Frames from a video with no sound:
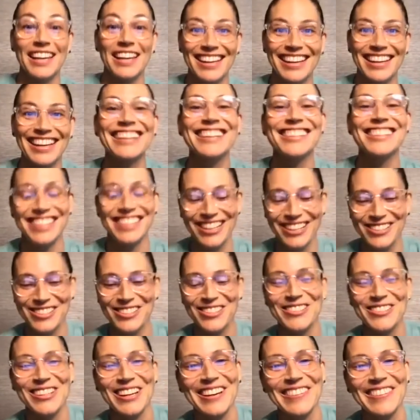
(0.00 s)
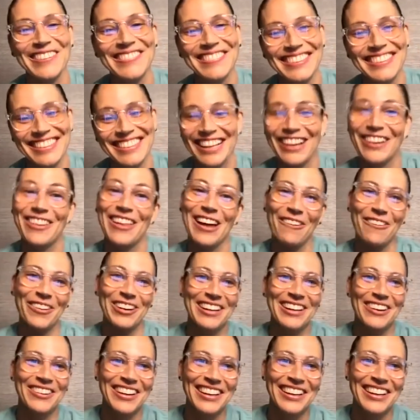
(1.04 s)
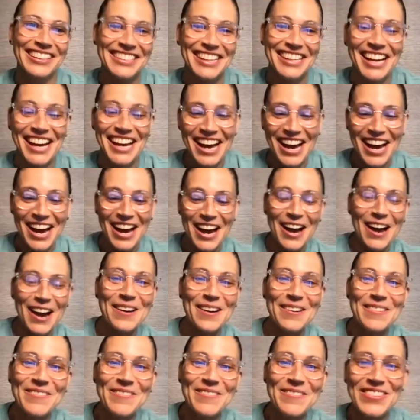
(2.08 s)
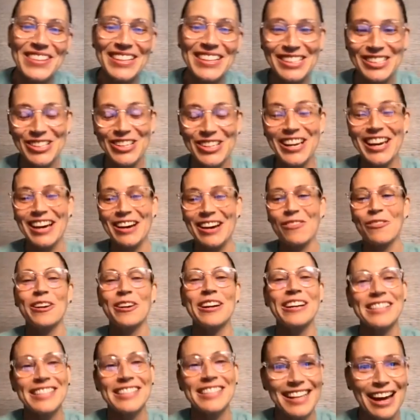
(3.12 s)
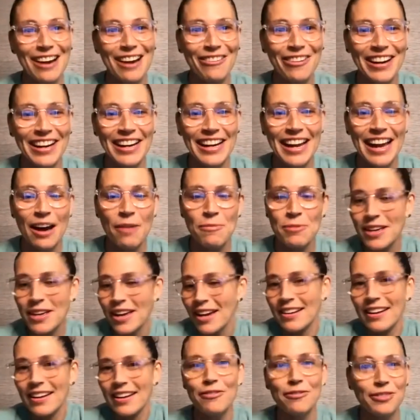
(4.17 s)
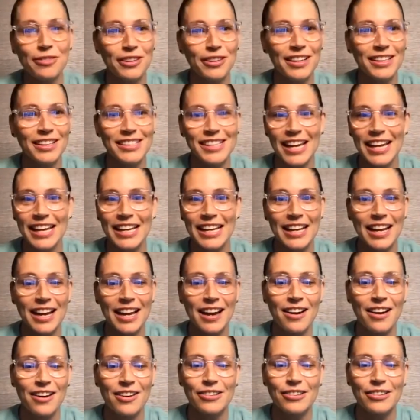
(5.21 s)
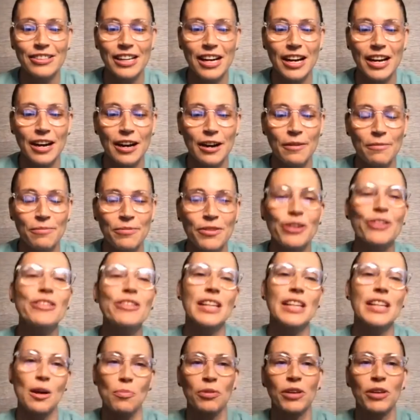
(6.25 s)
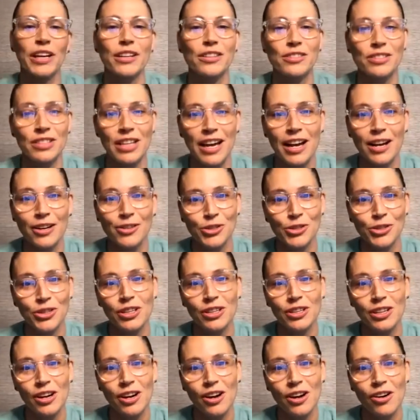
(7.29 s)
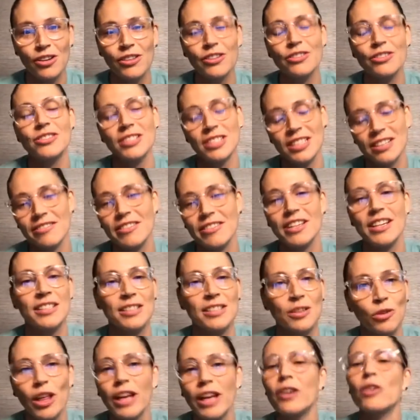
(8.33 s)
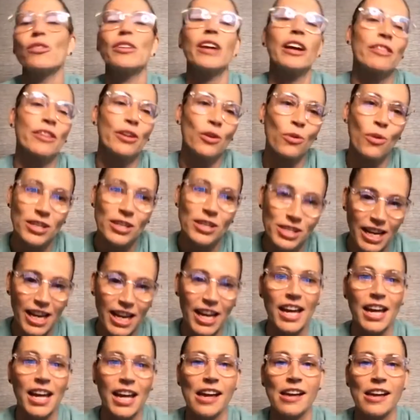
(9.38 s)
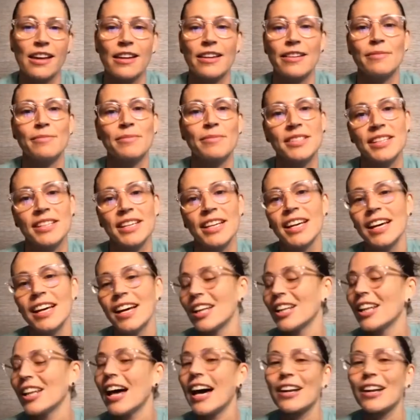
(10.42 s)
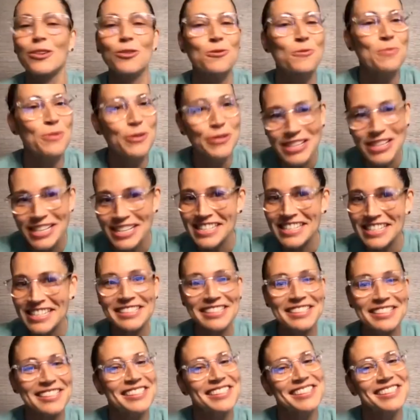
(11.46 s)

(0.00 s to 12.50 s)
Well, that worked out nice. So yeah, we're into that right now. But yeah, Netflix, hanging out. There's like a players lounge you can go, and there's TV. So like, go down there, watch games. A lot of Uber Eats.